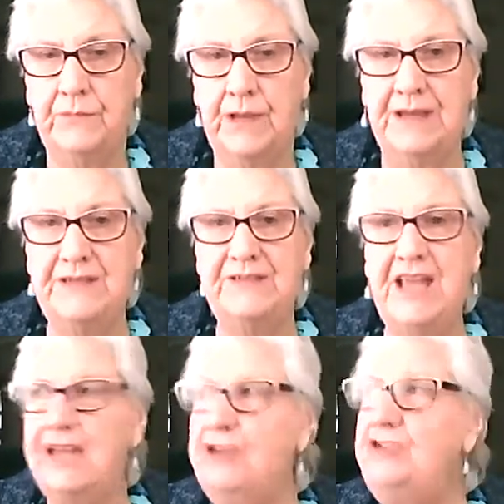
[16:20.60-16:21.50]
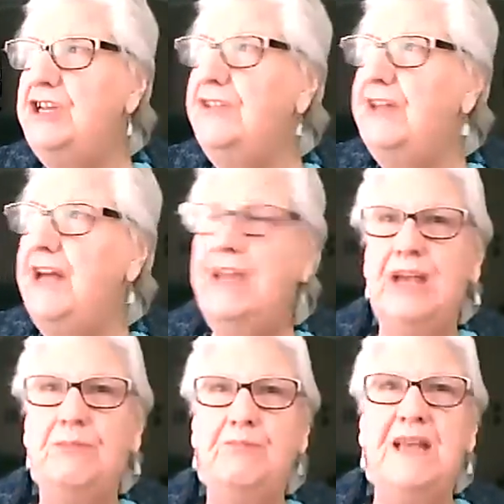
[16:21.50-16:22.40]
It is the energy
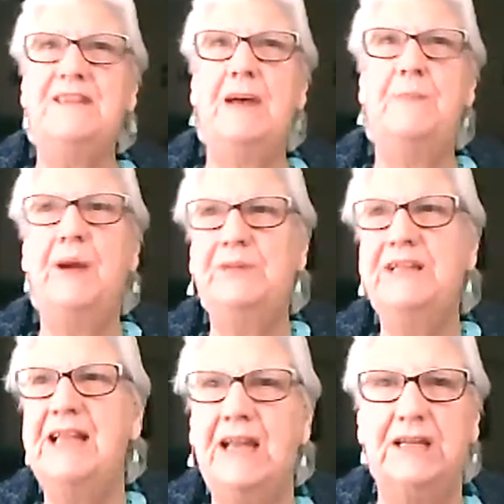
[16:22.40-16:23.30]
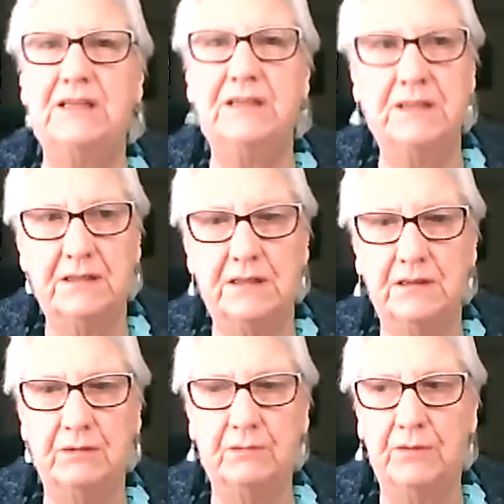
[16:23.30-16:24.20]
that makes up our planet.
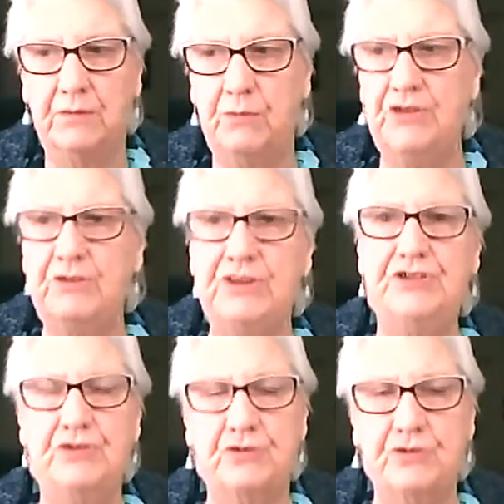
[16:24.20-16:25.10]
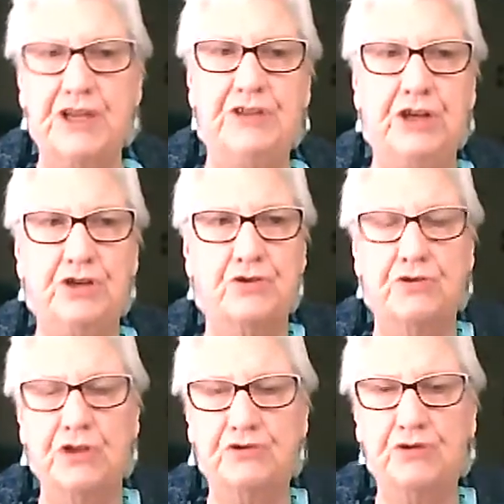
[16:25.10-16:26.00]
Whether it's a tree that you're
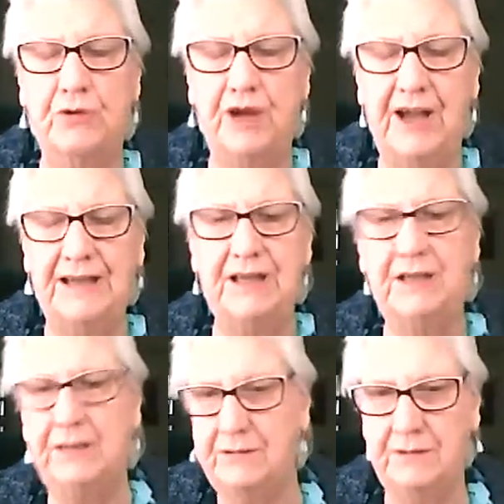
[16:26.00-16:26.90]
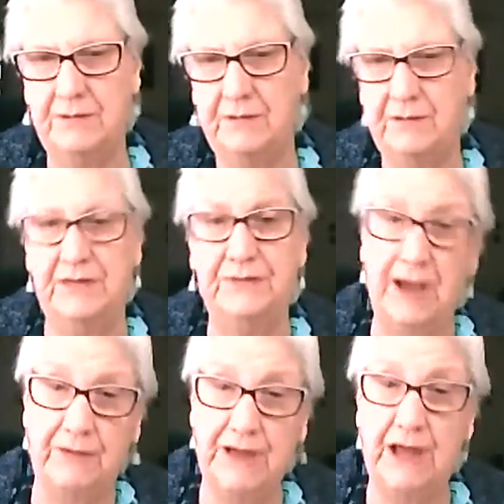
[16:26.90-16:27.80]
talking to or hugging, and if you
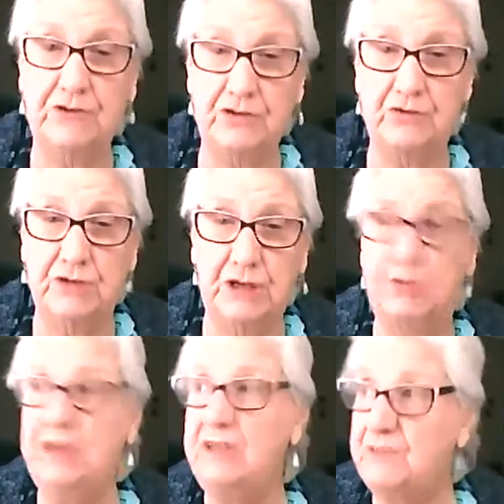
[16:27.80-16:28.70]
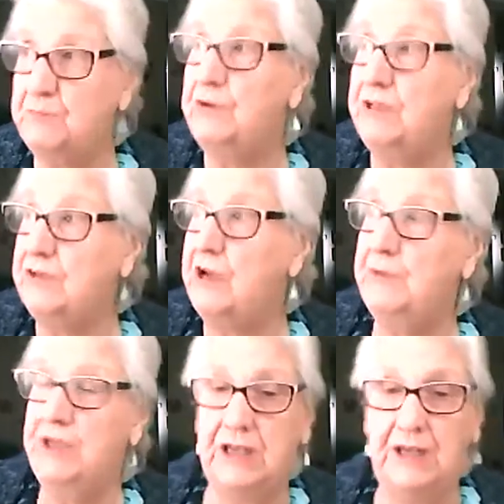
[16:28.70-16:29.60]
haven't hugged a tree when it's springtime
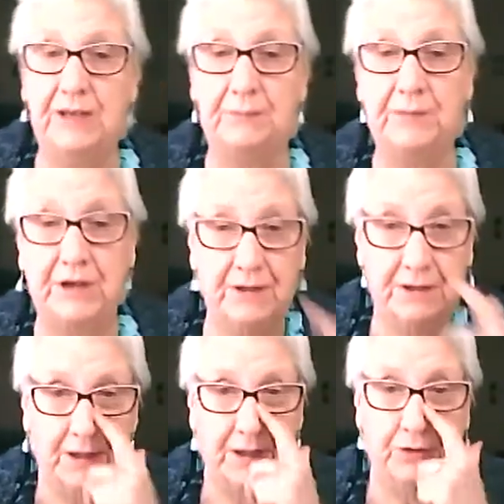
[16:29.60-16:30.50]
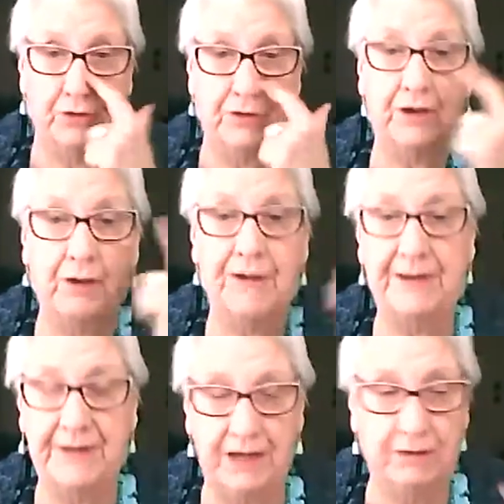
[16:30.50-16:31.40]
again up here, you can go out
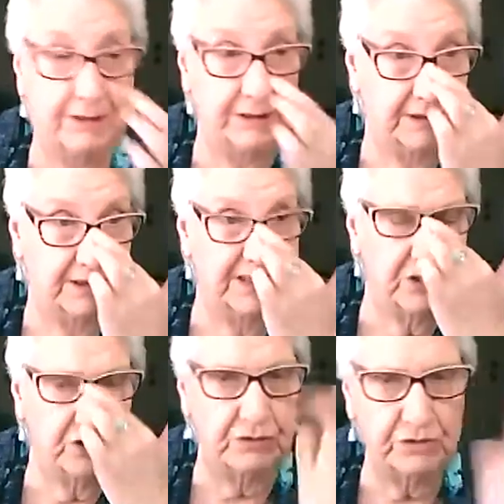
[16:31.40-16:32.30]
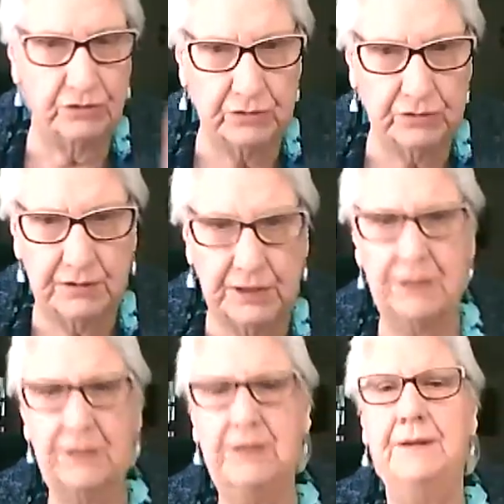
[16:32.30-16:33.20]
and hug one, listen to it, talk to it.
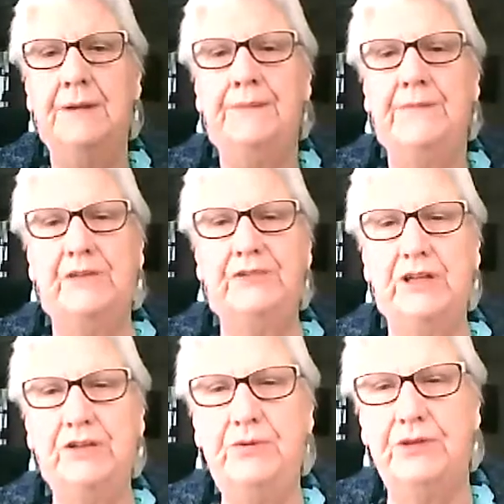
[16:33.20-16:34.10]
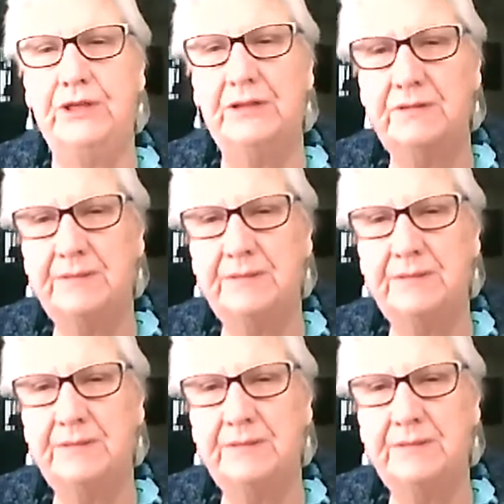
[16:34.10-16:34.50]
They'll tell you things.